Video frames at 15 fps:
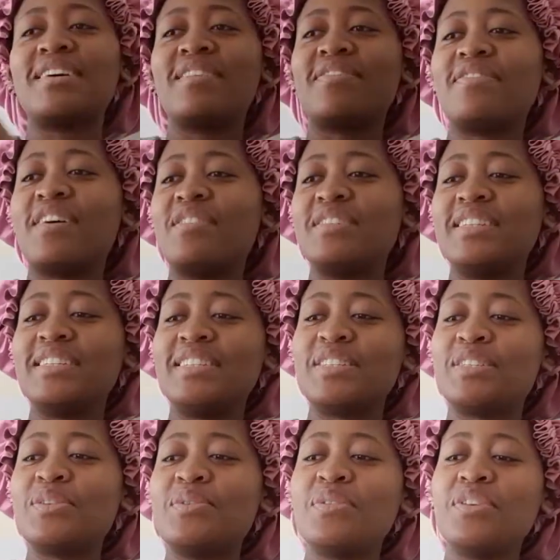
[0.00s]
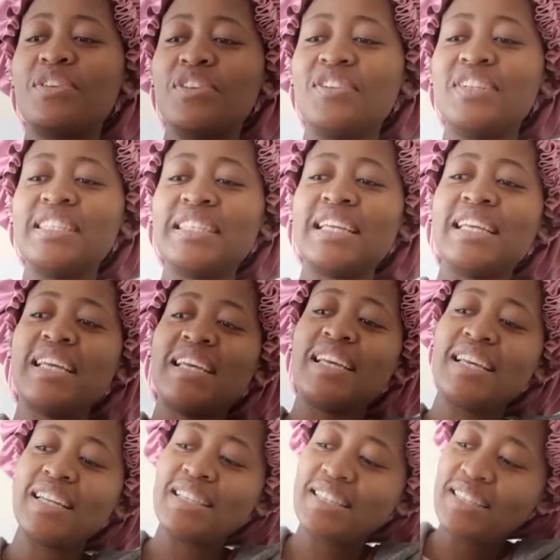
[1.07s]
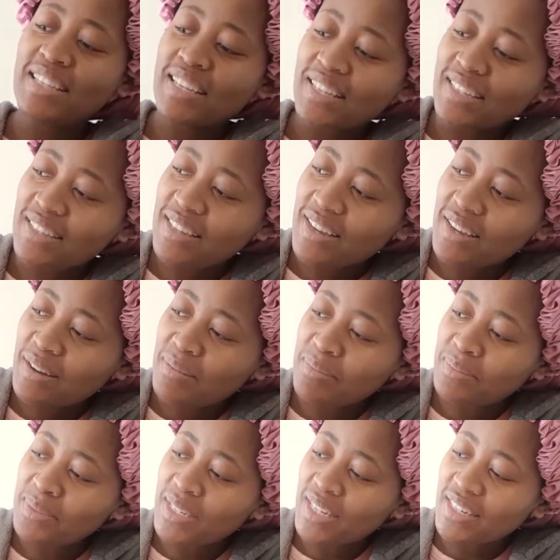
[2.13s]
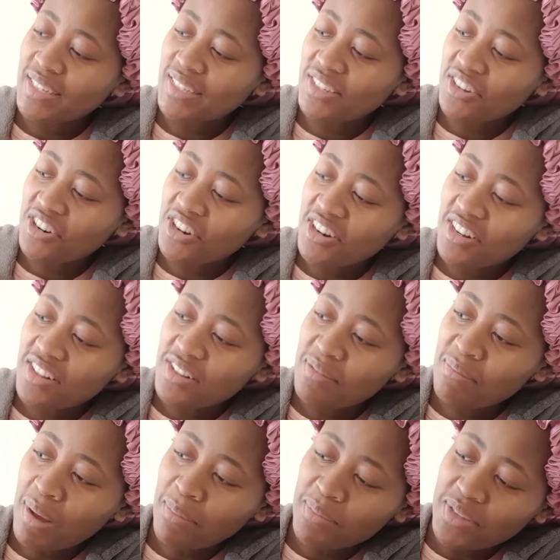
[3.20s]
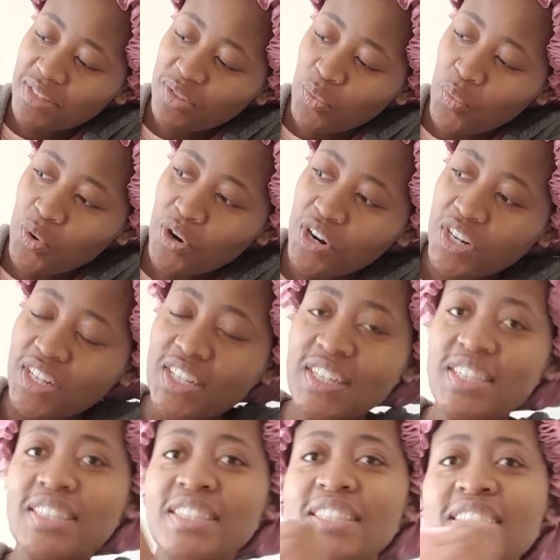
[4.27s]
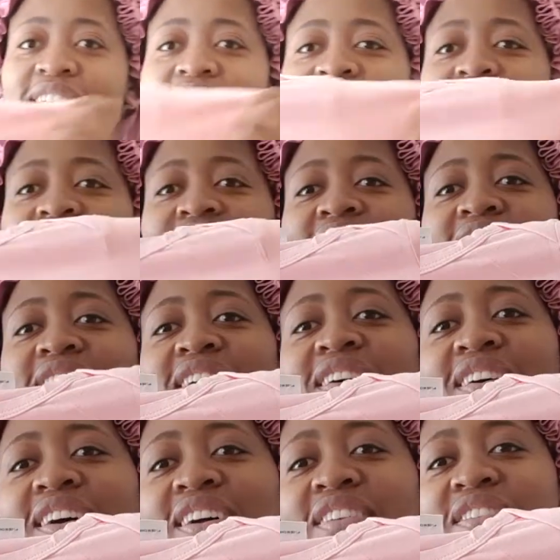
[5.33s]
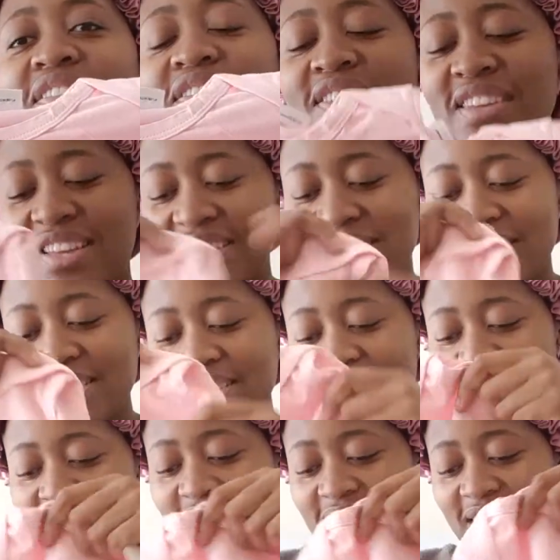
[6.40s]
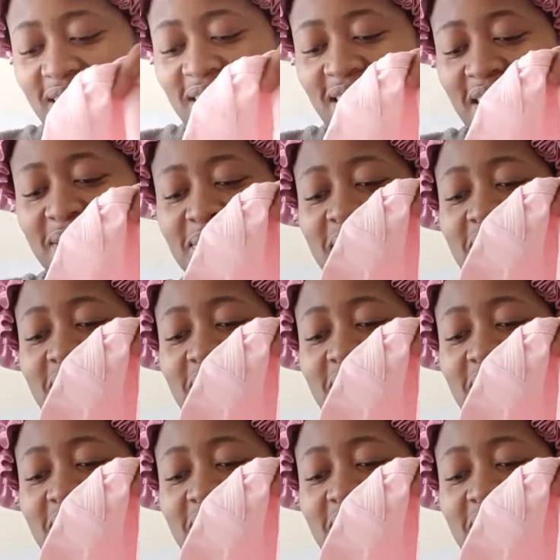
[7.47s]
I found it so cute. It says, Daddy's girl, Mommy's world. I don't know if you guys can see. And it comes